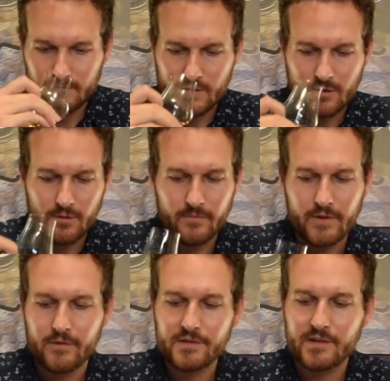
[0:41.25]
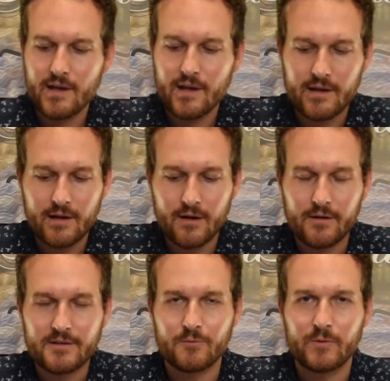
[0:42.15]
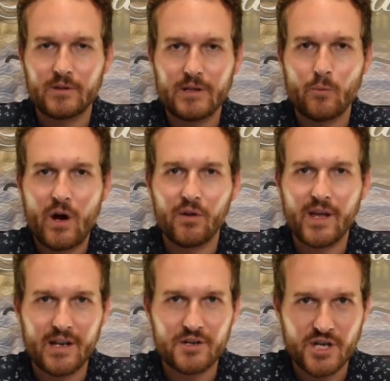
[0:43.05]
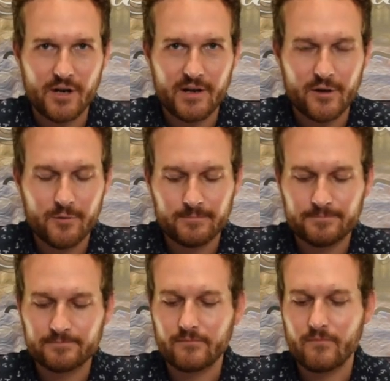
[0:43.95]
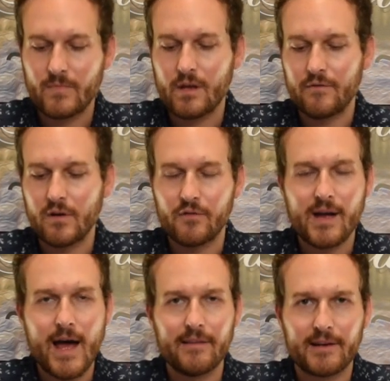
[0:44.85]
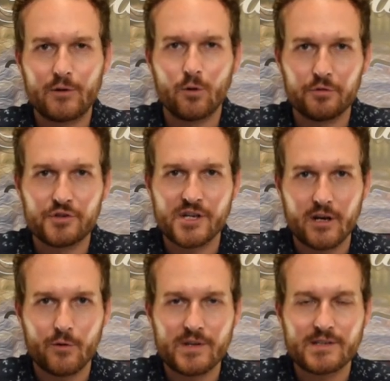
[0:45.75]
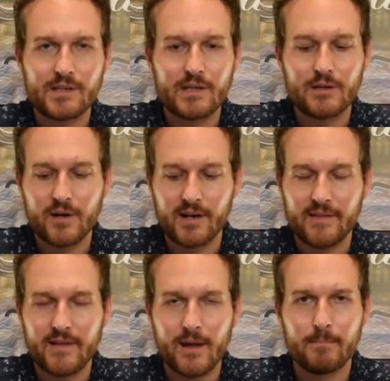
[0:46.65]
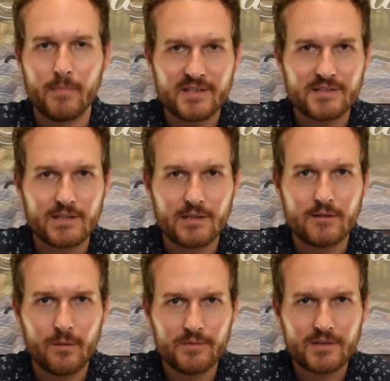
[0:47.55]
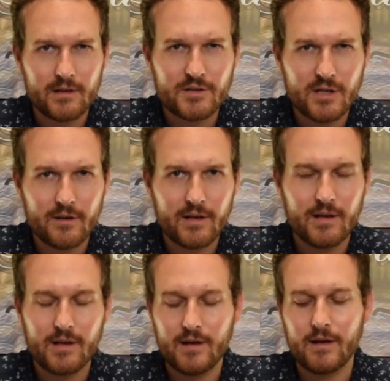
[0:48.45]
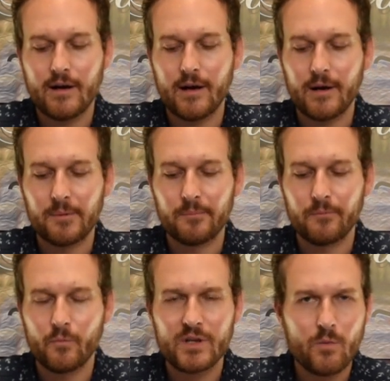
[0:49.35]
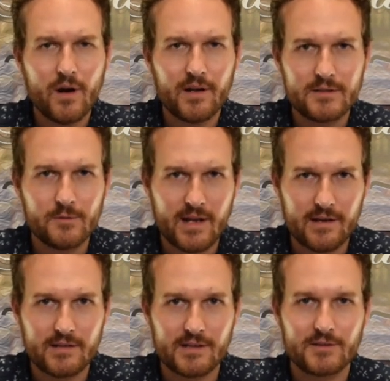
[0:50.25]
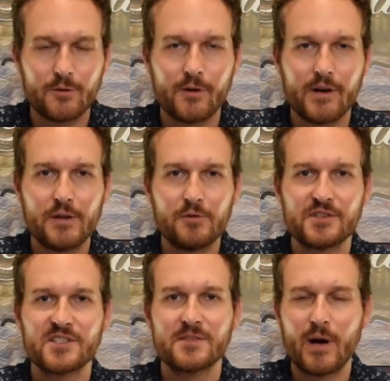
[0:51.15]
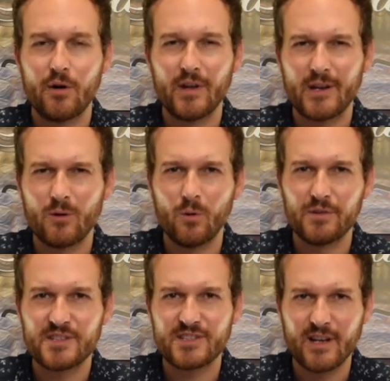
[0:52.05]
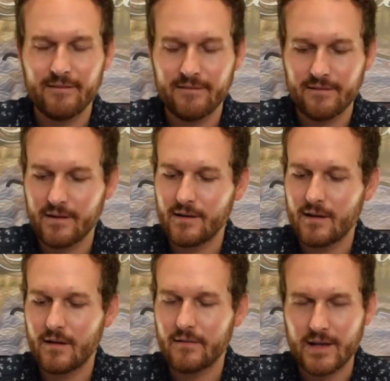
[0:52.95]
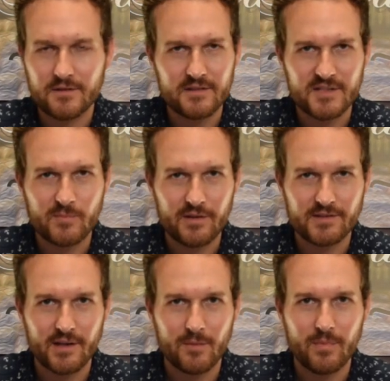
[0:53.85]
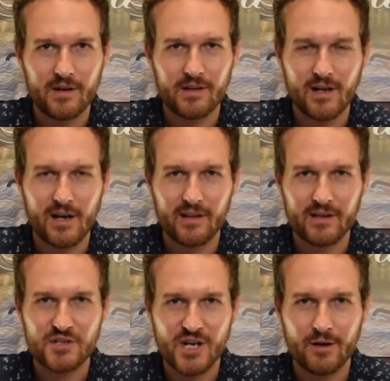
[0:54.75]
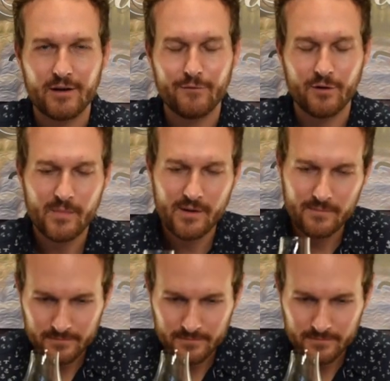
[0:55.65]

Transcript: So the first thing I get here is a really well-aged sherry note. If you ever had like an older sherried whiskey, you kind of get that musty, almost kind of sherry. When you walk into an antique store and you just smell like old stuff, that's what this smells like, but in kind of like a sherried form.